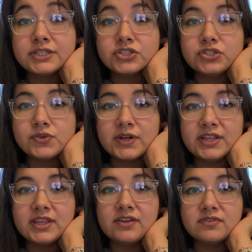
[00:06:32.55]
to do
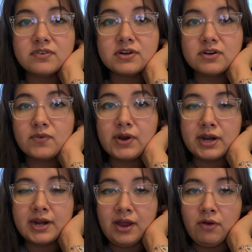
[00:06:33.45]
anything for it right
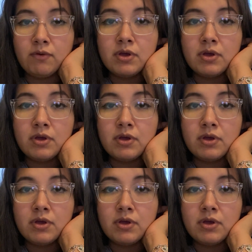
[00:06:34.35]
now,